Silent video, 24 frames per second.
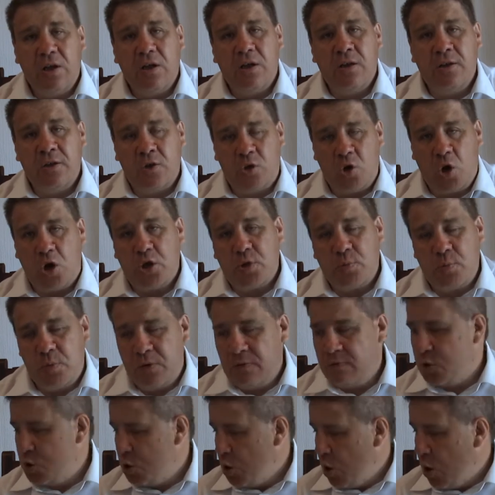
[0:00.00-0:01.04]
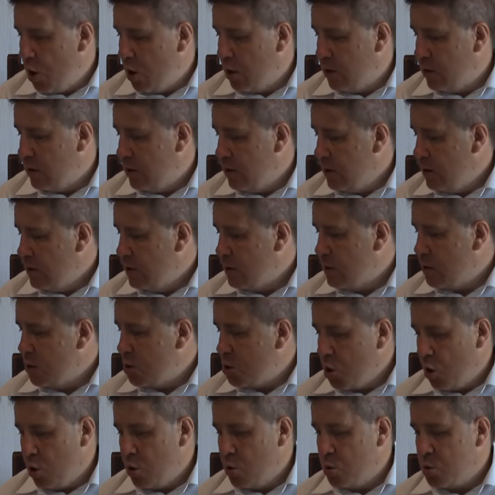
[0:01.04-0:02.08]
in the Gospel of John that
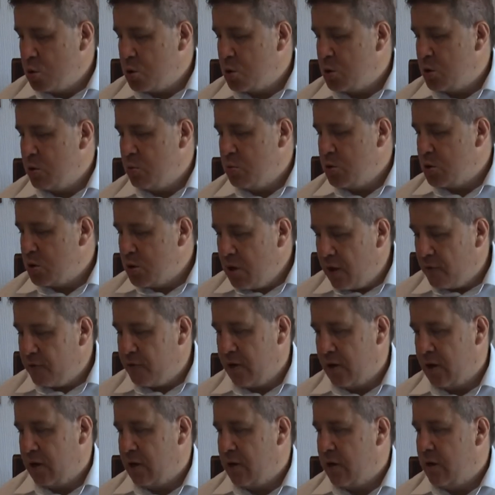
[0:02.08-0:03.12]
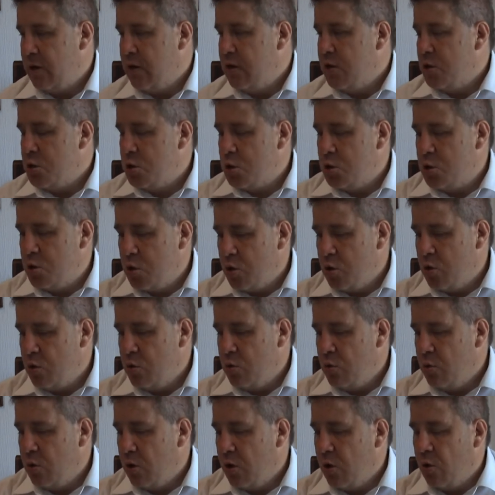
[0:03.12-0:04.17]
shows there was nothing to
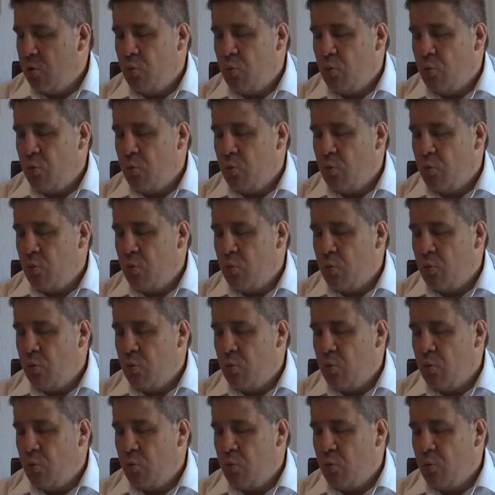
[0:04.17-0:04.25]
do